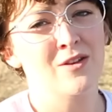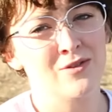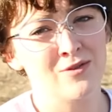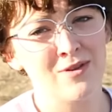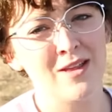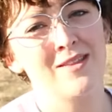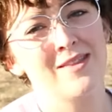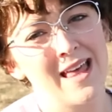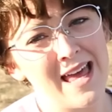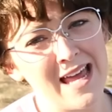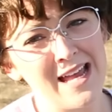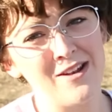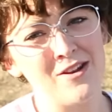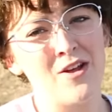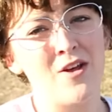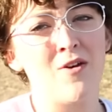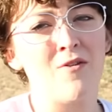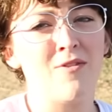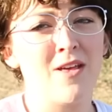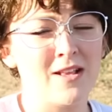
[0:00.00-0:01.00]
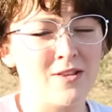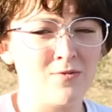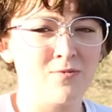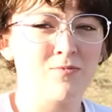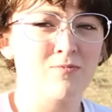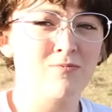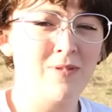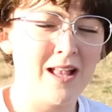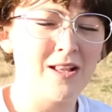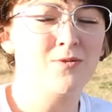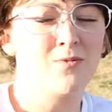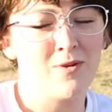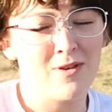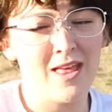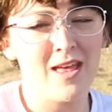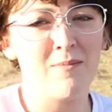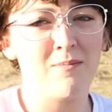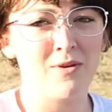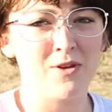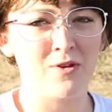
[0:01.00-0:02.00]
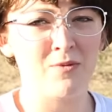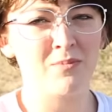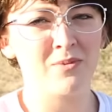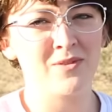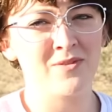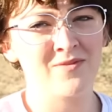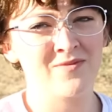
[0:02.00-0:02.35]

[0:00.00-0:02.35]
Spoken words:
so that they know that's where they poop.